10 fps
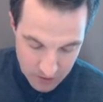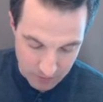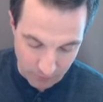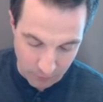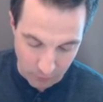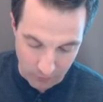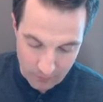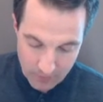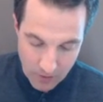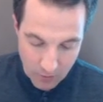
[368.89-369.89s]
Number 4,
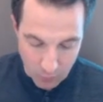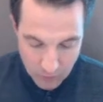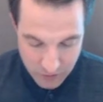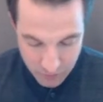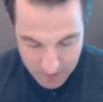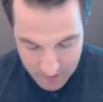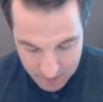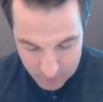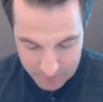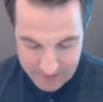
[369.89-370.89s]
what do we
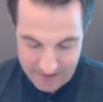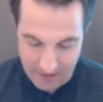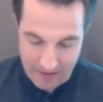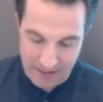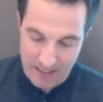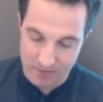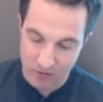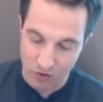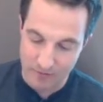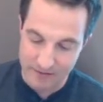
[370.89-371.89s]
mean when we say that
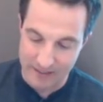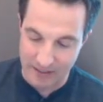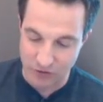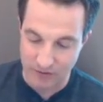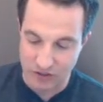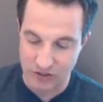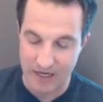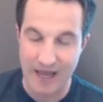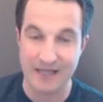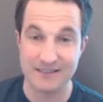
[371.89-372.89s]
hemoglobin saturation
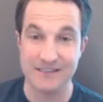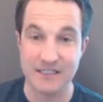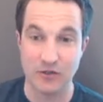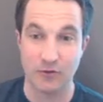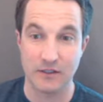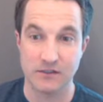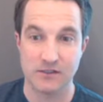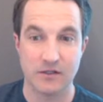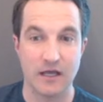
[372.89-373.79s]
has decreased?